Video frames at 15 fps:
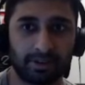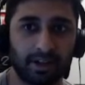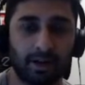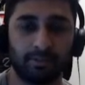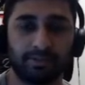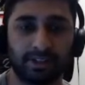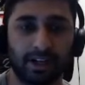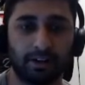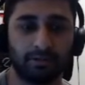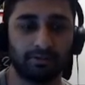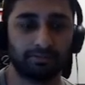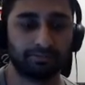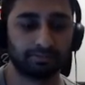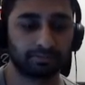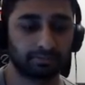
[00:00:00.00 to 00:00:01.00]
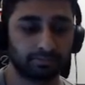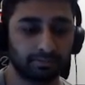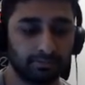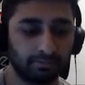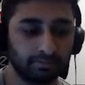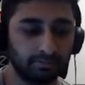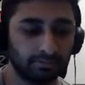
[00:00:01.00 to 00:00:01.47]
that comes out
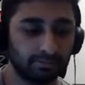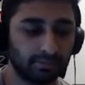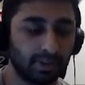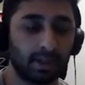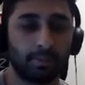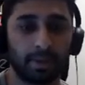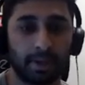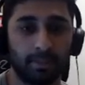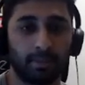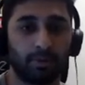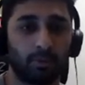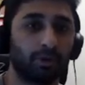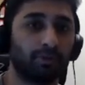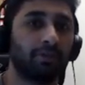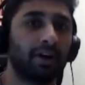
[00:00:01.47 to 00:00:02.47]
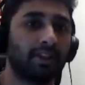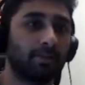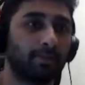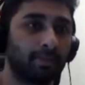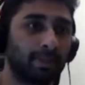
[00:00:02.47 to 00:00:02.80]
that people would rather